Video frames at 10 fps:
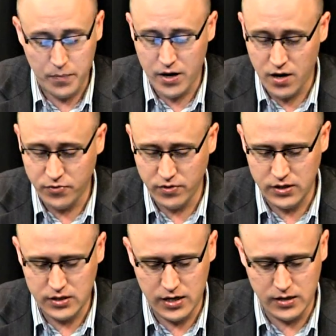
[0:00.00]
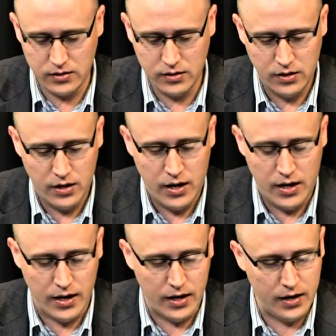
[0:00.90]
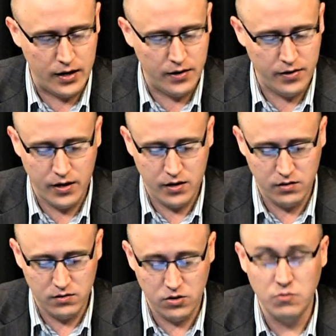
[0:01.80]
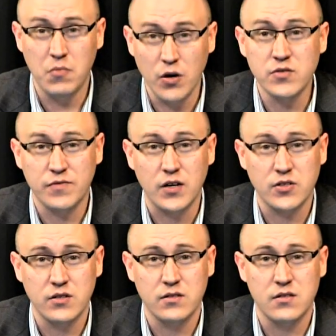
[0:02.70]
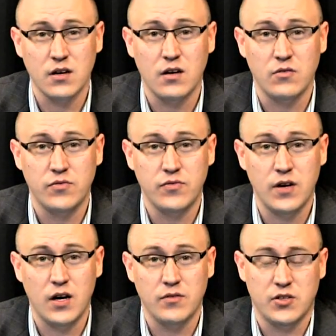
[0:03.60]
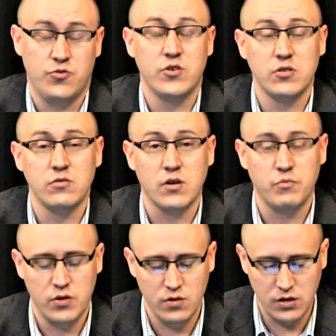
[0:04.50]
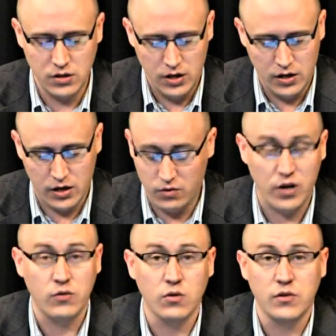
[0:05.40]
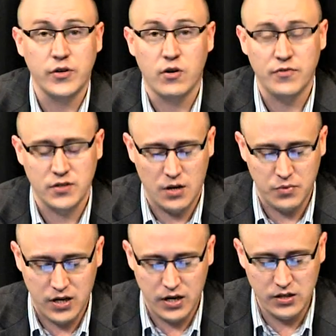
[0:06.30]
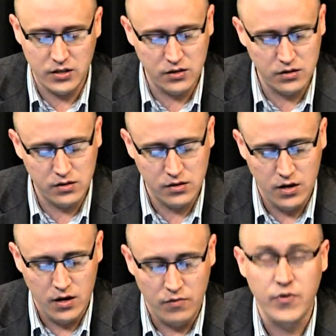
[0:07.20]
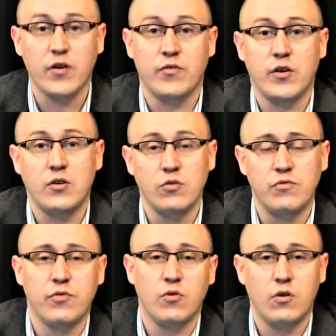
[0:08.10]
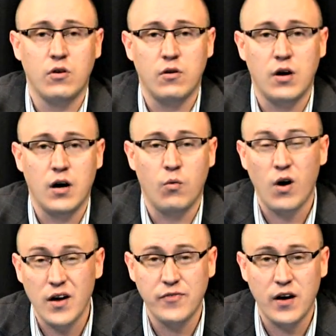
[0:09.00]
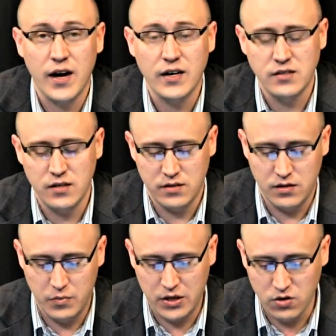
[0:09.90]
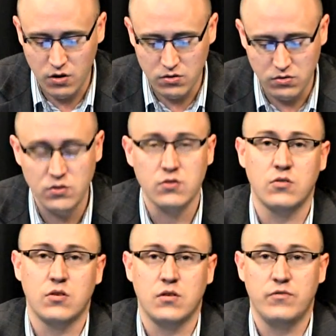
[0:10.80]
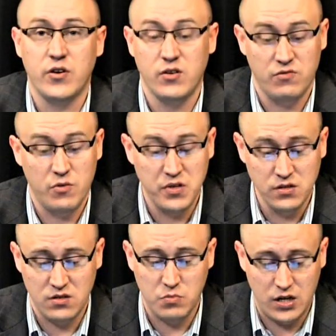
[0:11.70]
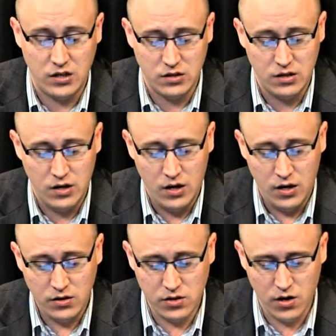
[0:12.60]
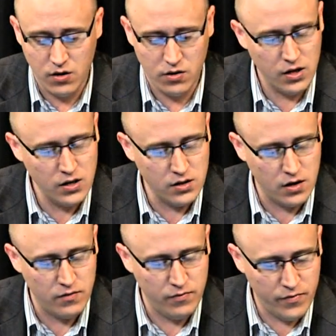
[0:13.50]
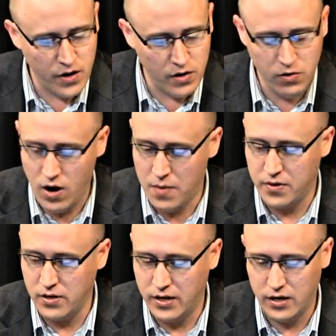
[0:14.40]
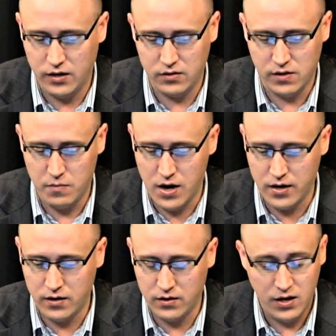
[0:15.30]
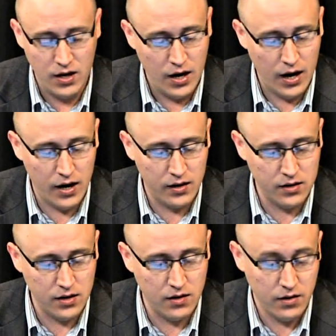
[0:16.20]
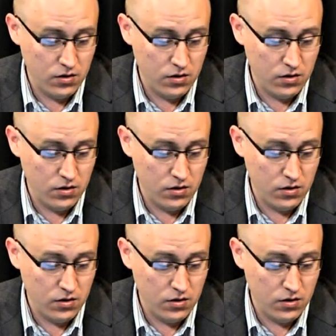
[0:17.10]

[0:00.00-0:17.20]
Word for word: powerful these days. Uh, they can do most functions of, of a traditional computer. They can run all of your office applications. Very, very good for uh, Wi-Fi access in a McDonald's, or very good for business meetings. So these are very rapidly getting into the market, and uh, they're